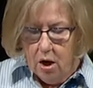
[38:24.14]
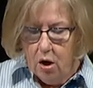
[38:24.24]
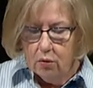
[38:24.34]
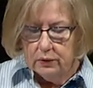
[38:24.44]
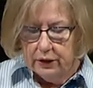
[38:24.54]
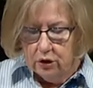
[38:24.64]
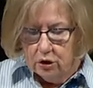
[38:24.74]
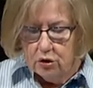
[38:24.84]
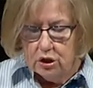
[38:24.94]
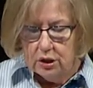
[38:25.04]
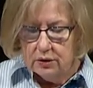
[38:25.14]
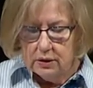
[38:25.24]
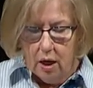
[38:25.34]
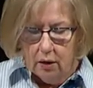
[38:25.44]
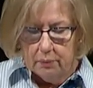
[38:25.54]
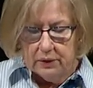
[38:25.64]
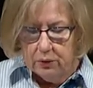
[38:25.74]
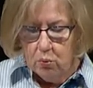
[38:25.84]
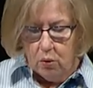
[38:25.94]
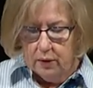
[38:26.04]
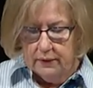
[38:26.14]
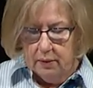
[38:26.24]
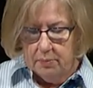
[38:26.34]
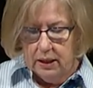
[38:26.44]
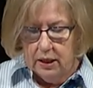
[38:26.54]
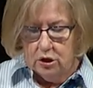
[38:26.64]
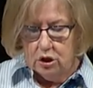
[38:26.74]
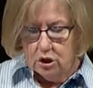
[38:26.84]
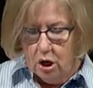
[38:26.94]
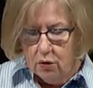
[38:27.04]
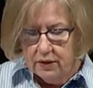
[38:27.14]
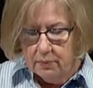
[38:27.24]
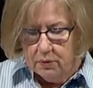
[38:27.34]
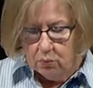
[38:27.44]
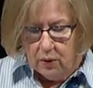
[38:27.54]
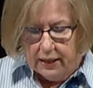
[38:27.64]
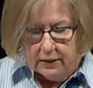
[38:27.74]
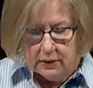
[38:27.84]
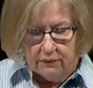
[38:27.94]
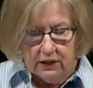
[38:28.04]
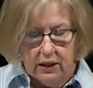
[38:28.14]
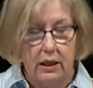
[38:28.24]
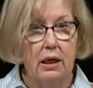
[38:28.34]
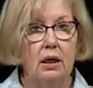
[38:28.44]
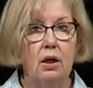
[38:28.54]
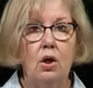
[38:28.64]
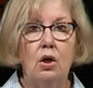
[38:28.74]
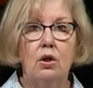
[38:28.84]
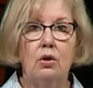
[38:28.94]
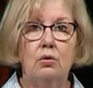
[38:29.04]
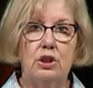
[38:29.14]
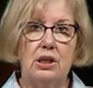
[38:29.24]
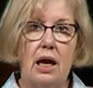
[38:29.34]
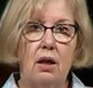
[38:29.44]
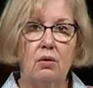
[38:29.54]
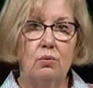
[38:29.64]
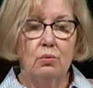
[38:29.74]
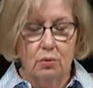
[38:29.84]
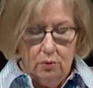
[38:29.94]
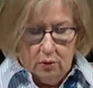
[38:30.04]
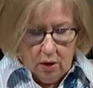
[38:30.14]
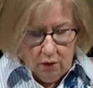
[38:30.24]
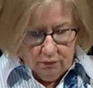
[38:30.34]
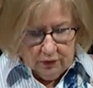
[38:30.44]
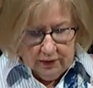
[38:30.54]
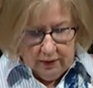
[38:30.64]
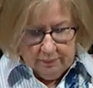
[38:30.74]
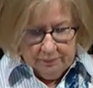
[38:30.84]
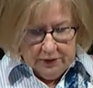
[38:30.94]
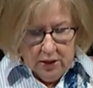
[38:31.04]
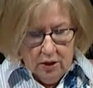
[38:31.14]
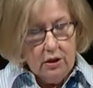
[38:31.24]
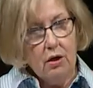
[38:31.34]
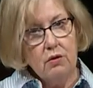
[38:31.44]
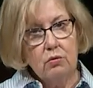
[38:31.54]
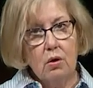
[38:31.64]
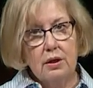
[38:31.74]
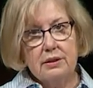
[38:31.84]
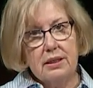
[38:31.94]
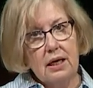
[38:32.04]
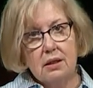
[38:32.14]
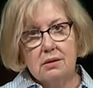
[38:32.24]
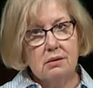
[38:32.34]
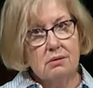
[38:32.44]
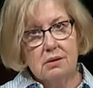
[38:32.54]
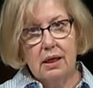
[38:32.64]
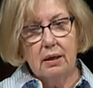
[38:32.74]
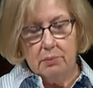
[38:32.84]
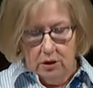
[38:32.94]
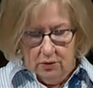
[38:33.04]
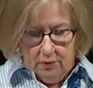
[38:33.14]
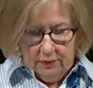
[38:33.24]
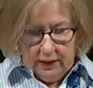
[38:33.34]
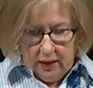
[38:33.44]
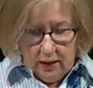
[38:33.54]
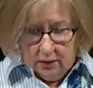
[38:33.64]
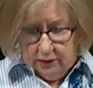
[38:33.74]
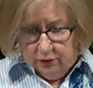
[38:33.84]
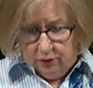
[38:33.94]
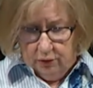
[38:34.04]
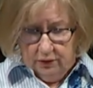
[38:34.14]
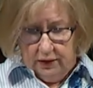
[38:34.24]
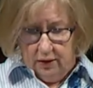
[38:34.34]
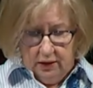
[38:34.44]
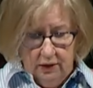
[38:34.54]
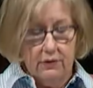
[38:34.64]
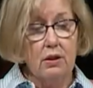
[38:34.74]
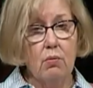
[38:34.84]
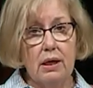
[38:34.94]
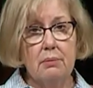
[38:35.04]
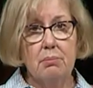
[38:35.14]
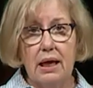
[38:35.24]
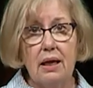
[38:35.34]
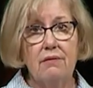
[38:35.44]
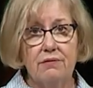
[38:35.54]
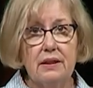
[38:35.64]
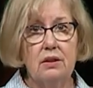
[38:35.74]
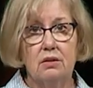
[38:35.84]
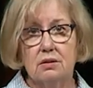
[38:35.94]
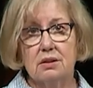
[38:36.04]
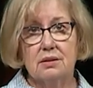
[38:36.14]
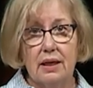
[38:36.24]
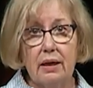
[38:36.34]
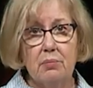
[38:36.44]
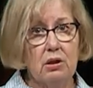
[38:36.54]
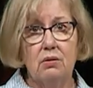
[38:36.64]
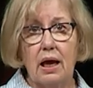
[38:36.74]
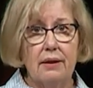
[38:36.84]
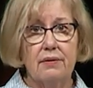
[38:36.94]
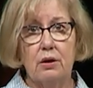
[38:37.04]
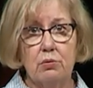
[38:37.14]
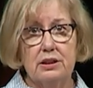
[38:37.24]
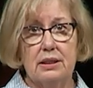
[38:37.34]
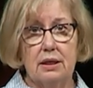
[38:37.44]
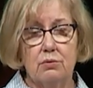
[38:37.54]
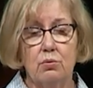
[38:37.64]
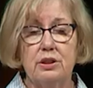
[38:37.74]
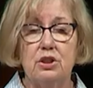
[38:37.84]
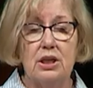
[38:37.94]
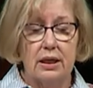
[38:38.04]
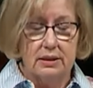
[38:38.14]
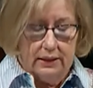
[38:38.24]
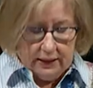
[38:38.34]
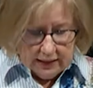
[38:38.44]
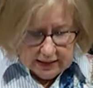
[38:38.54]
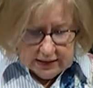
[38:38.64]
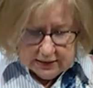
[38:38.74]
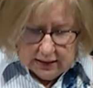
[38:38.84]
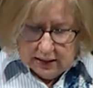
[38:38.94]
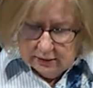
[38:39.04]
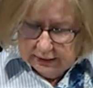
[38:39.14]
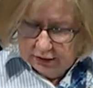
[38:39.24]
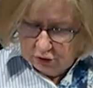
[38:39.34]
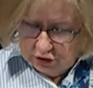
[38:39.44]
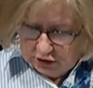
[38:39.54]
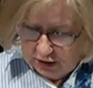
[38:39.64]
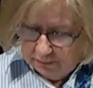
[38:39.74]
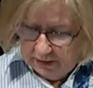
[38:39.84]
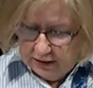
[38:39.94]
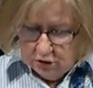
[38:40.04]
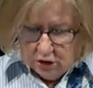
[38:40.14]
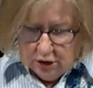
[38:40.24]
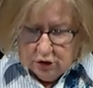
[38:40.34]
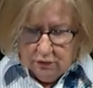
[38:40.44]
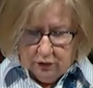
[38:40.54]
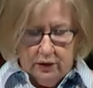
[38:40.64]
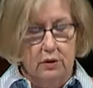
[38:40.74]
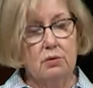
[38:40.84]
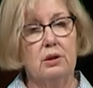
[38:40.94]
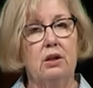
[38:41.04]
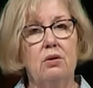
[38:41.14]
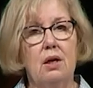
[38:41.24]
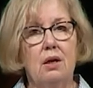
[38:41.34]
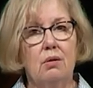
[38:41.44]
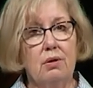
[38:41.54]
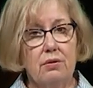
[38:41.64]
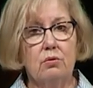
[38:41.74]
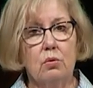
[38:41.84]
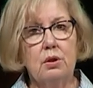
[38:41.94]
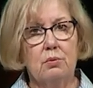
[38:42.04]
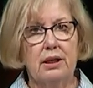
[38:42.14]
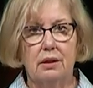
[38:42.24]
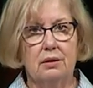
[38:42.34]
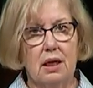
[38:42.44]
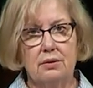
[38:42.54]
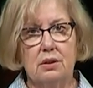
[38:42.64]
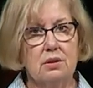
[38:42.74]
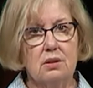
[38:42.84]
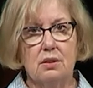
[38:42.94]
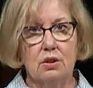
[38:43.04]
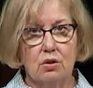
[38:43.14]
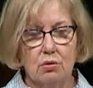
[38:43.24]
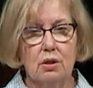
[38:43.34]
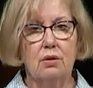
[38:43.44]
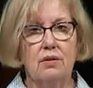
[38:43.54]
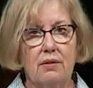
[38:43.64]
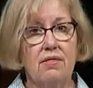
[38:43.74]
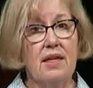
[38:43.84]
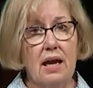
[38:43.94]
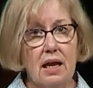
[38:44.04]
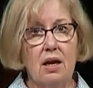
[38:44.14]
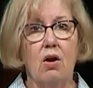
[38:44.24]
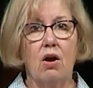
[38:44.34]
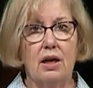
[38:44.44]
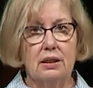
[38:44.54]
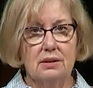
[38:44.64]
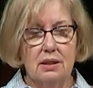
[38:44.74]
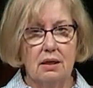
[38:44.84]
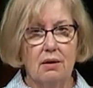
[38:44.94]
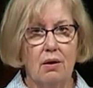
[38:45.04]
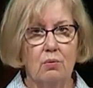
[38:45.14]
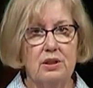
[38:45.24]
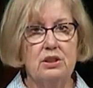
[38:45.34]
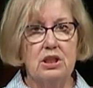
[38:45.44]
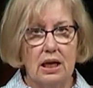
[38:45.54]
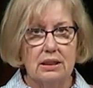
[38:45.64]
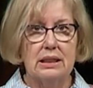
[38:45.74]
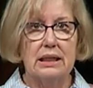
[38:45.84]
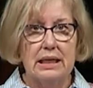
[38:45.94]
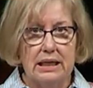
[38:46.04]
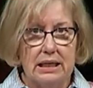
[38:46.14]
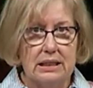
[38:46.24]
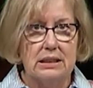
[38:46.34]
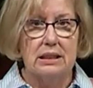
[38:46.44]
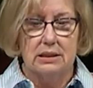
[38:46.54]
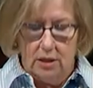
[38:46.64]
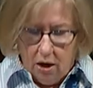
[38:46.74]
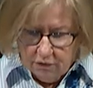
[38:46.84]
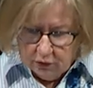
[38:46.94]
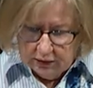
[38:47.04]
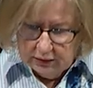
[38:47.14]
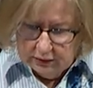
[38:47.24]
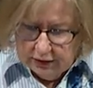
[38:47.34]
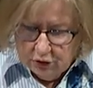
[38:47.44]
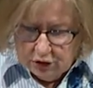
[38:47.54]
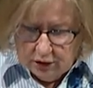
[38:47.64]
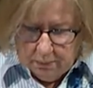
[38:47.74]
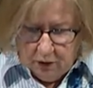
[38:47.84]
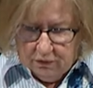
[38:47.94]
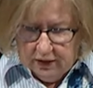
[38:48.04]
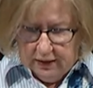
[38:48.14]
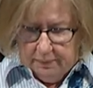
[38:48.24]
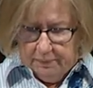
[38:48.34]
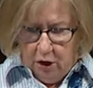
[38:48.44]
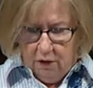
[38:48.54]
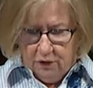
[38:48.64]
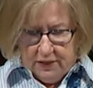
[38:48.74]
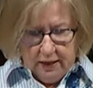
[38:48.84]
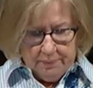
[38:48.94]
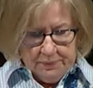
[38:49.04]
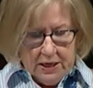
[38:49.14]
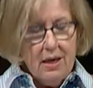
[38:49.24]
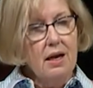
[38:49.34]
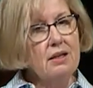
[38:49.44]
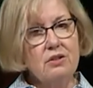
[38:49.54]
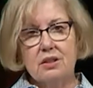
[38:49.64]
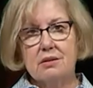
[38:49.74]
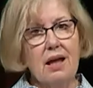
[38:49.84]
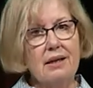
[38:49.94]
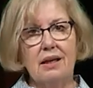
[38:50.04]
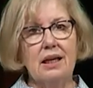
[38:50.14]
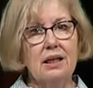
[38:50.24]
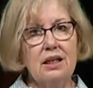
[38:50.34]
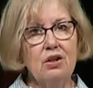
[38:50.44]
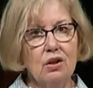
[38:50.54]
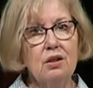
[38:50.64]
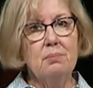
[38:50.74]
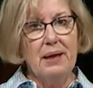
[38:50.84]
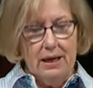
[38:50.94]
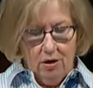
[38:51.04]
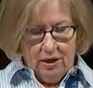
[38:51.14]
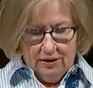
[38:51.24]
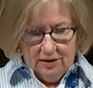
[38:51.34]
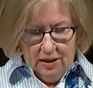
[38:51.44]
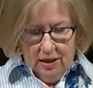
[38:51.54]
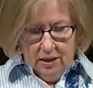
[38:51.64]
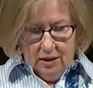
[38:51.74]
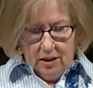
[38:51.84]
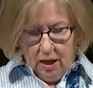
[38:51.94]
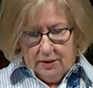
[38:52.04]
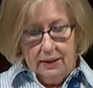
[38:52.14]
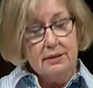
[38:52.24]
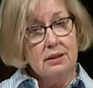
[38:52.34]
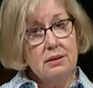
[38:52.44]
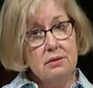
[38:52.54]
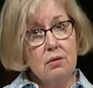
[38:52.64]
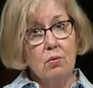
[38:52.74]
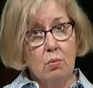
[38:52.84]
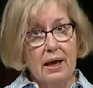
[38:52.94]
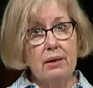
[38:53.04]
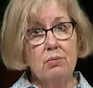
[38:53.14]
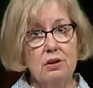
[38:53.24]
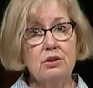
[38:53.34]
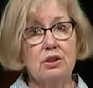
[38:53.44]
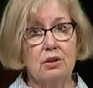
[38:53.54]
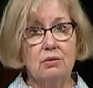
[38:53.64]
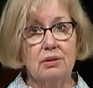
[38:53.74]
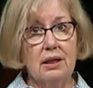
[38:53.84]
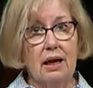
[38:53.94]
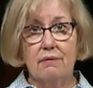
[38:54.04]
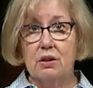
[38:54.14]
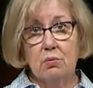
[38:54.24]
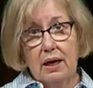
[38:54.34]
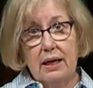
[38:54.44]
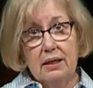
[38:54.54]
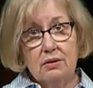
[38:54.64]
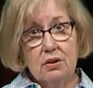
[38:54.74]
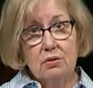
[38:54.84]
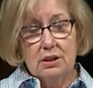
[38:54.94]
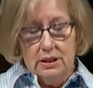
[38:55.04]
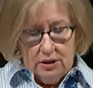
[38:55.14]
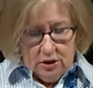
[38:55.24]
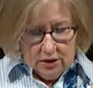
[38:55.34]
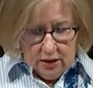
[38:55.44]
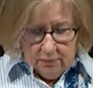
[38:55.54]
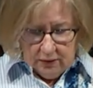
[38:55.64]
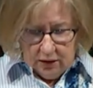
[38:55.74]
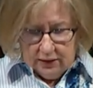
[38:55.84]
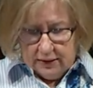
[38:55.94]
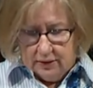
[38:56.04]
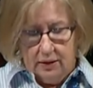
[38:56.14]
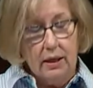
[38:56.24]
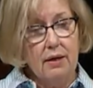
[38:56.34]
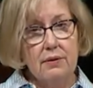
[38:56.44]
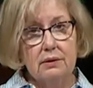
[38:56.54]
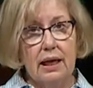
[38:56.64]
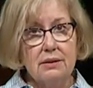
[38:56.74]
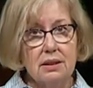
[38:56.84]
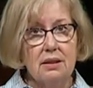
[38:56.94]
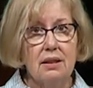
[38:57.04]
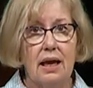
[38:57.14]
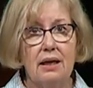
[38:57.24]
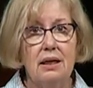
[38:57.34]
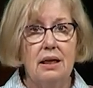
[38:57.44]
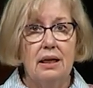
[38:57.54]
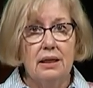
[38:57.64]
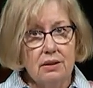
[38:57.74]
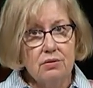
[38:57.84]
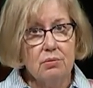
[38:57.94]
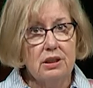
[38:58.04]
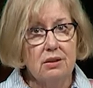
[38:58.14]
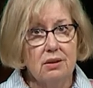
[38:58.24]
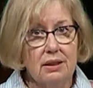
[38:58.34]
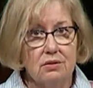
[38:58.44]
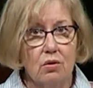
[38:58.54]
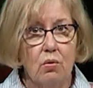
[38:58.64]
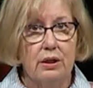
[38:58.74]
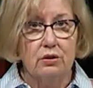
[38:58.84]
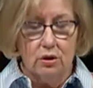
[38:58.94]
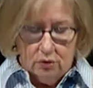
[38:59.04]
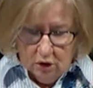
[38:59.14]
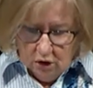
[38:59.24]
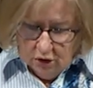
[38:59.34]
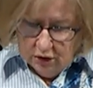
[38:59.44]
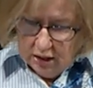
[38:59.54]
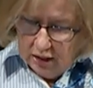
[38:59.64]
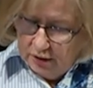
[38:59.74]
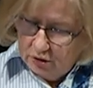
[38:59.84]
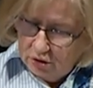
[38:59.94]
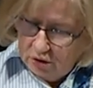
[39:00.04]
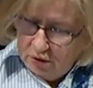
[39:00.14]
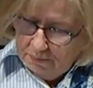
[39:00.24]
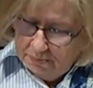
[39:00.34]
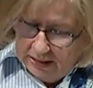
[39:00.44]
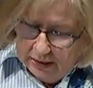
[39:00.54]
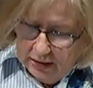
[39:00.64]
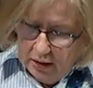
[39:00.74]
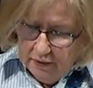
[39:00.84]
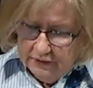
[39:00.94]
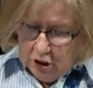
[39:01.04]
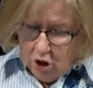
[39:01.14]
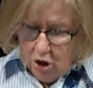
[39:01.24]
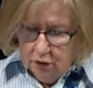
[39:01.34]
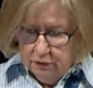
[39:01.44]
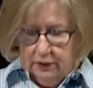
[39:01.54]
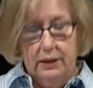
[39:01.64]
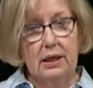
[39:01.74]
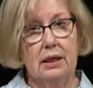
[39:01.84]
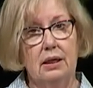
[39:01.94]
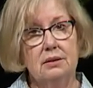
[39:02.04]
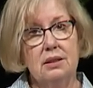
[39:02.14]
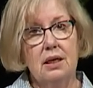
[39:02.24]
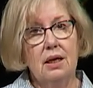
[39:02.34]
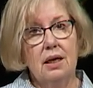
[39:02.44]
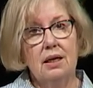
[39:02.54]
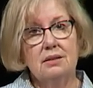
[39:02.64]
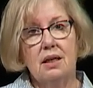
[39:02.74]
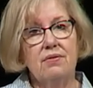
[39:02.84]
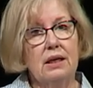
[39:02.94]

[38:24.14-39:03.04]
only you shall solemnly warn them and show them the ways of the king who shall rule over them. You know, the Lord tells Samuel the ugly truth here. Even though it may feel to Samuel like they're rejecting his leadership as judge over Israel, what the Lord recognizes is the truth that they are, accept, are rejecting His sovereign leadership over him, over them. And just like any good parent, God lets His wayward children have their way to teach them a lesson. And the lesson that Israel is going to learn under many of their earthly kings is that the